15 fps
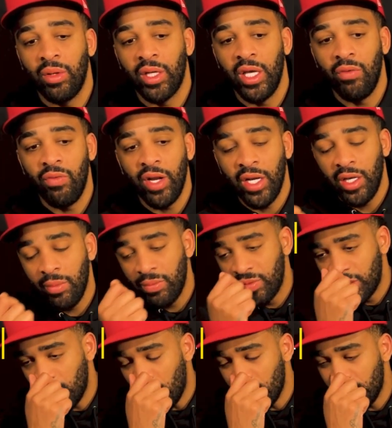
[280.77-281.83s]
get ready to
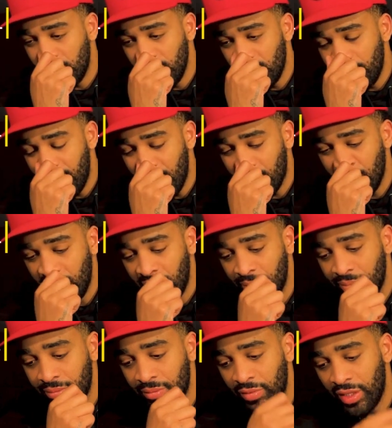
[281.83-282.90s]
start the season back
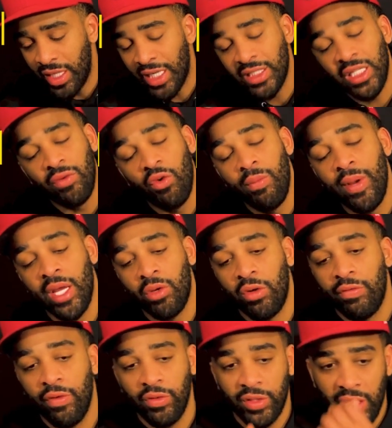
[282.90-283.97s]
up. Like I said, roll my ankle the
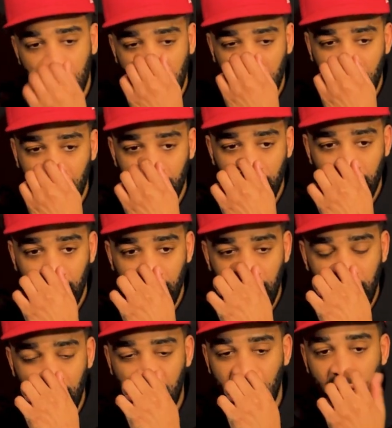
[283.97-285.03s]
first game
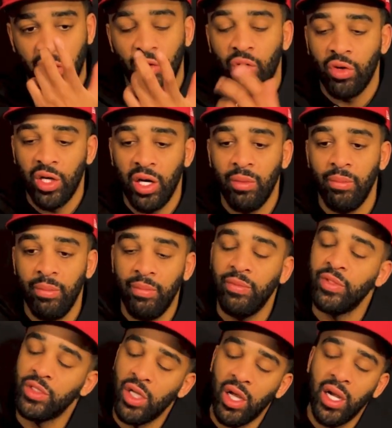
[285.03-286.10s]
in EuroCup,
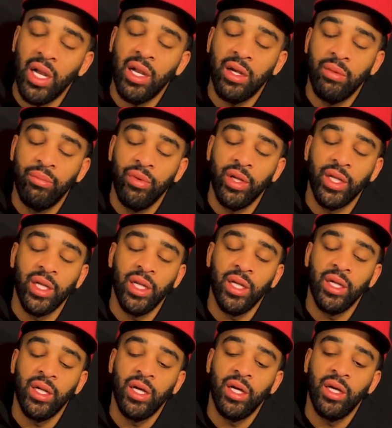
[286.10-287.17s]
starting out of the break.
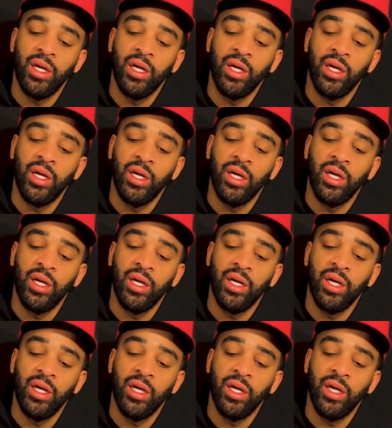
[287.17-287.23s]
And